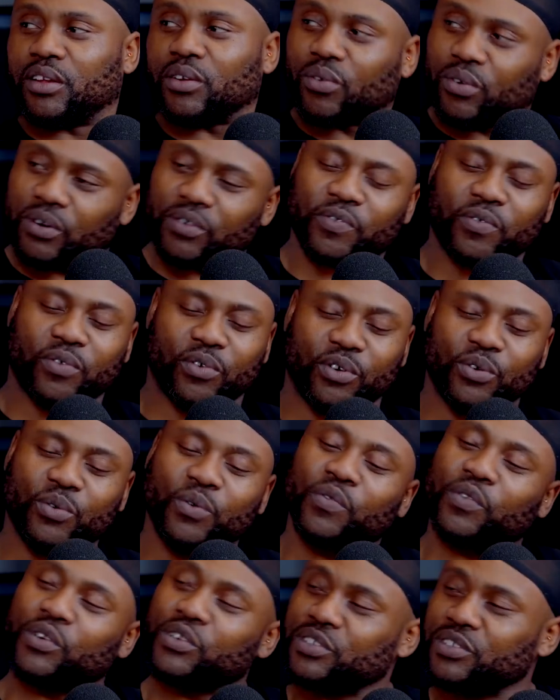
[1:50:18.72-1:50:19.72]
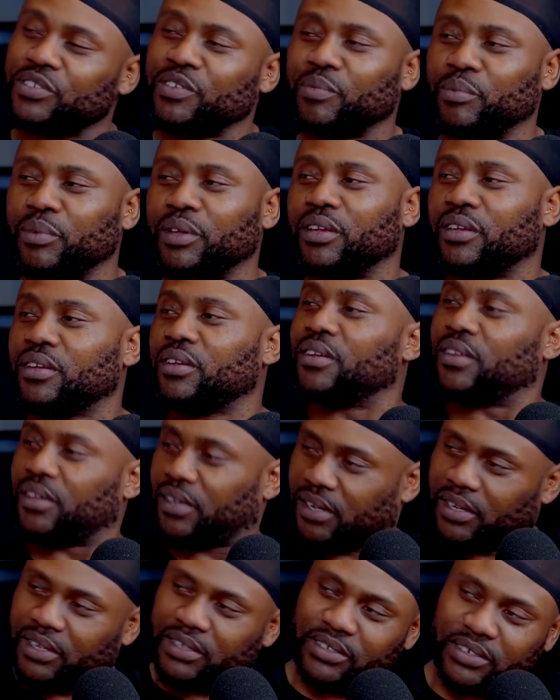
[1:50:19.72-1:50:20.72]
In order for a new version of me
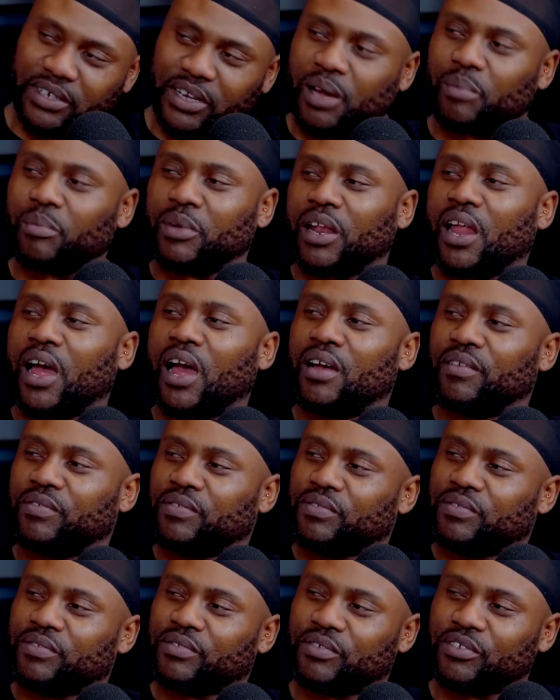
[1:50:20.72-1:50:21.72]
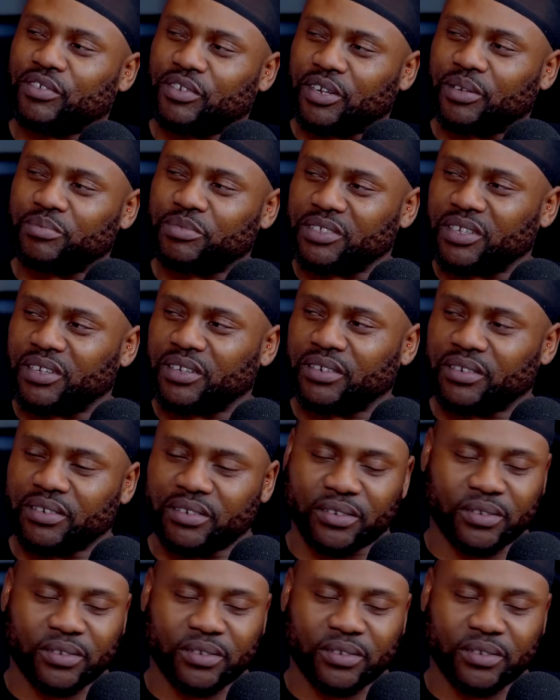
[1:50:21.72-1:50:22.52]
to come alive. You know what I'm saying?